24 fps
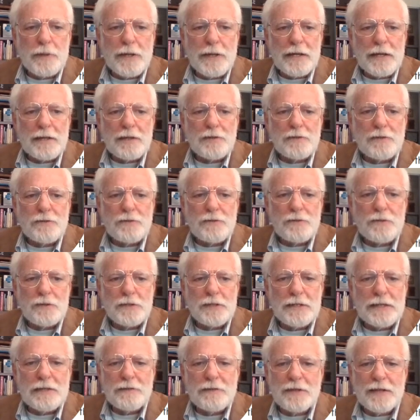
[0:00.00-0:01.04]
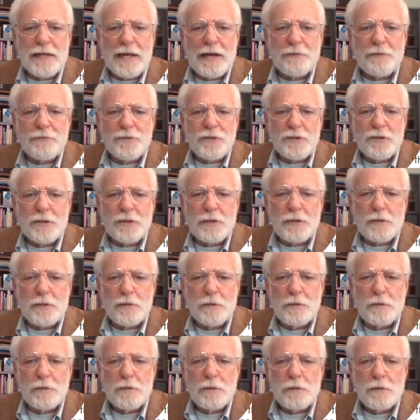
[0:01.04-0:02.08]
Pays even
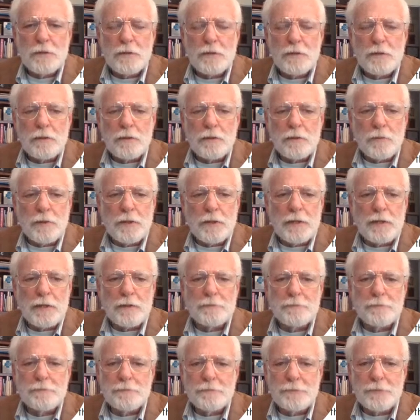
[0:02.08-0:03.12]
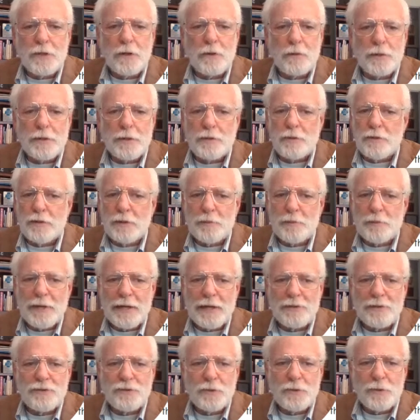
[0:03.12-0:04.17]
after, well, no, it only
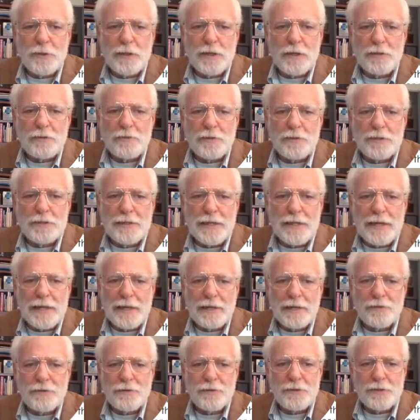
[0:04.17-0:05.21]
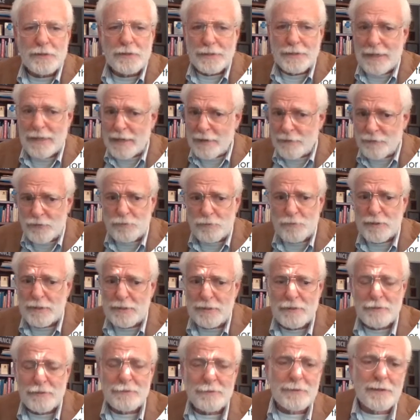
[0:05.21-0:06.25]
pays to 100 days. You have to
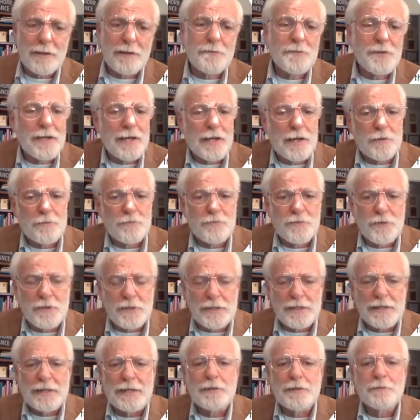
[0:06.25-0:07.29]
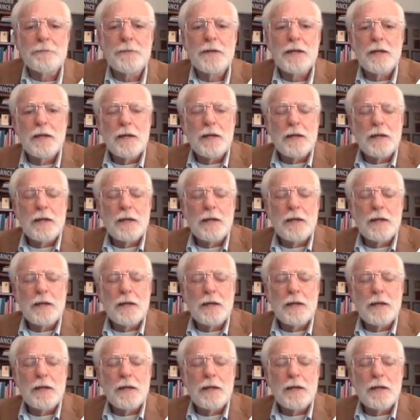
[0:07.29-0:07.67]
read this stuff carefully.